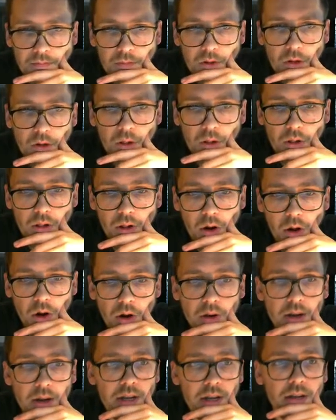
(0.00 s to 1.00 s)

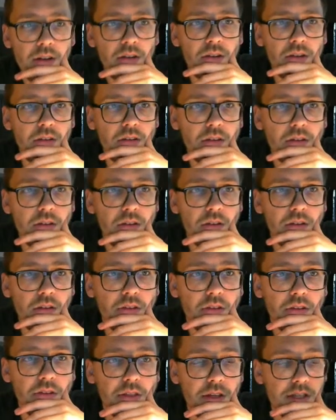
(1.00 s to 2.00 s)
learning.
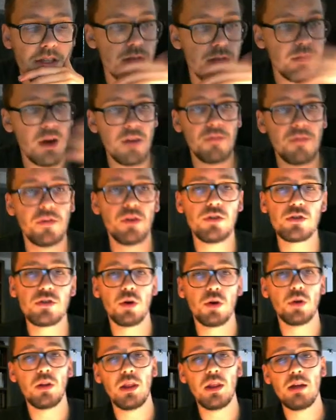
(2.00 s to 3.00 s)
This is my first
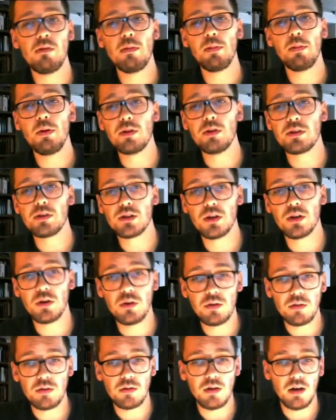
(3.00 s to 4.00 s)
quarterly report.
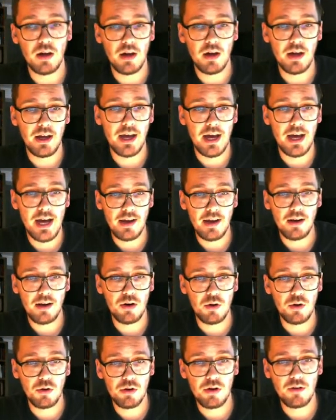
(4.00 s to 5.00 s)
So I had a
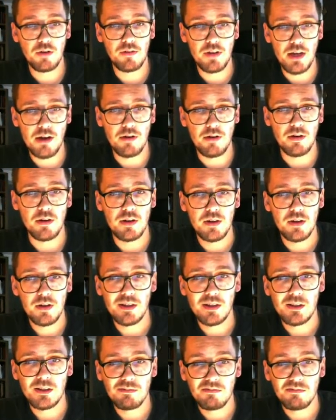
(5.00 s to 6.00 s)
quarter of a year.
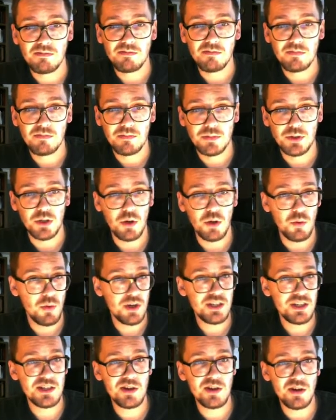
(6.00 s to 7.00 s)
So
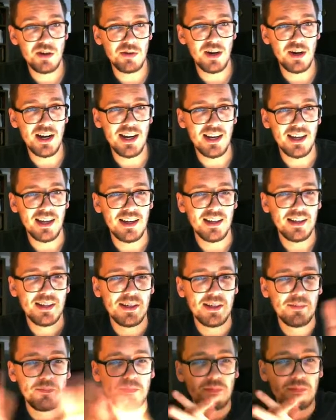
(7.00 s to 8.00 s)
which is good, right?
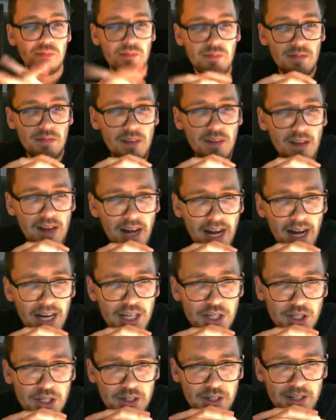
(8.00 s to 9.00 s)
I
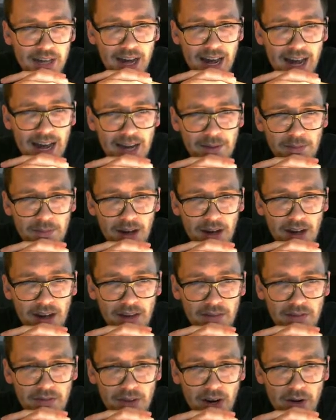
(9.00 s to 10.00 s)
just had
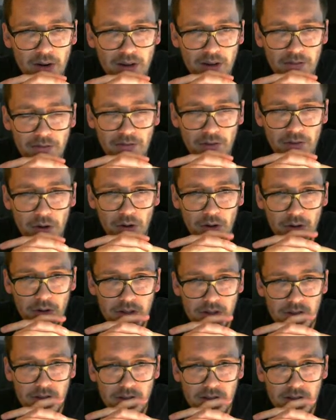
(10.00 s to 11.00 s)
my very
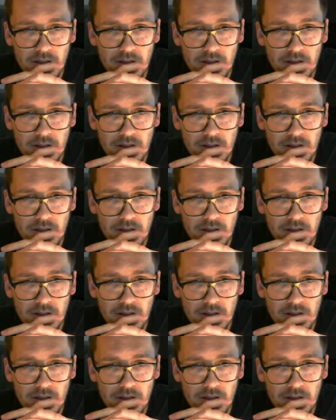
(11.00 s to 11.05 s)
first